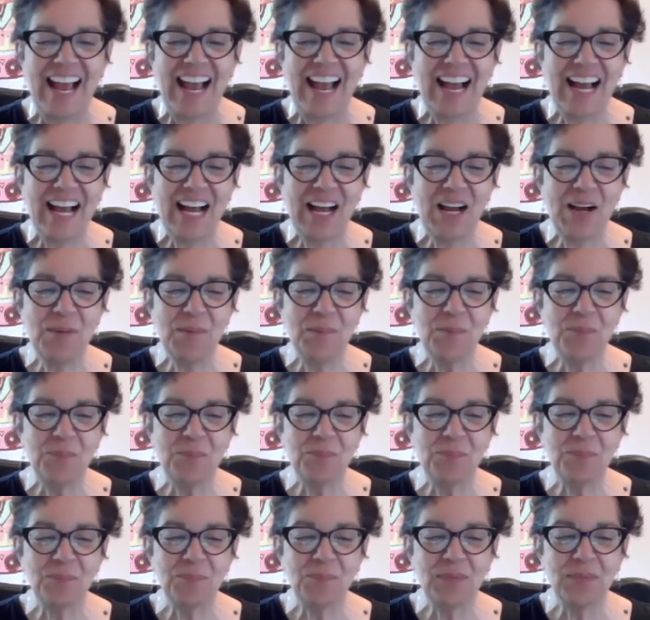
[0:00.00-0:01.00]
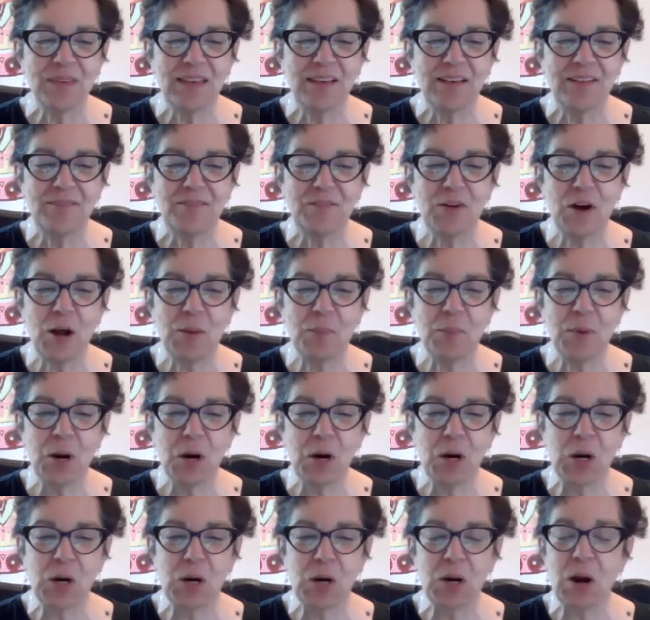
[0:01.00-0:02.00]
from
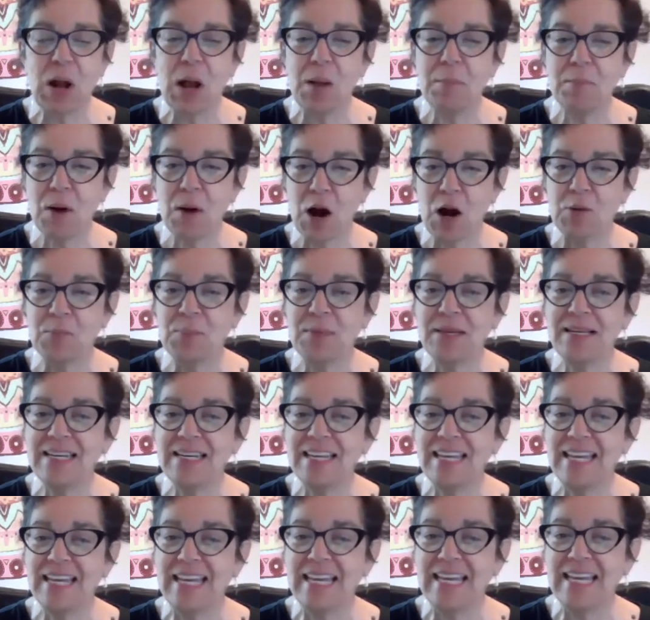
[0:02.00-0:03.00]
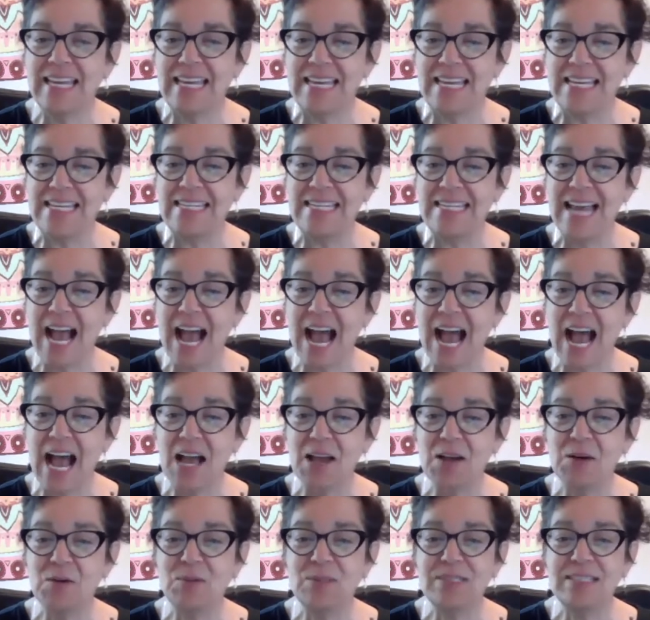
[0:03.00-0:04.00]
her apartment in
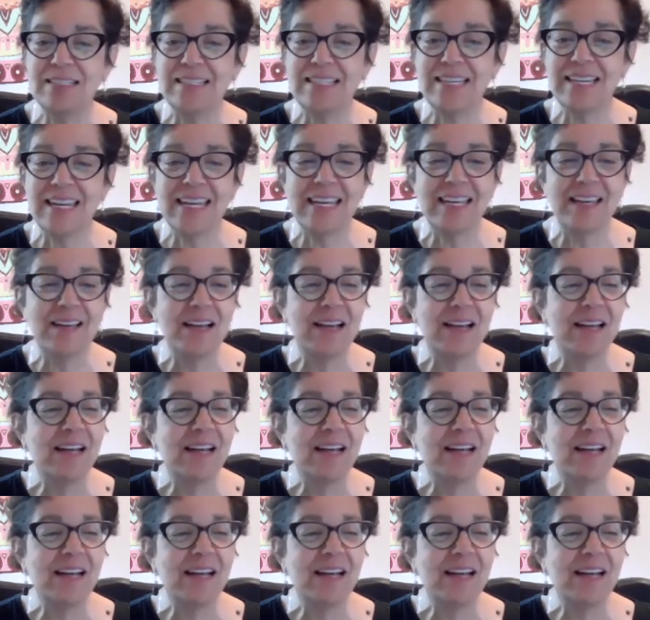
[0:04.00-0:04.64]
Iowa City.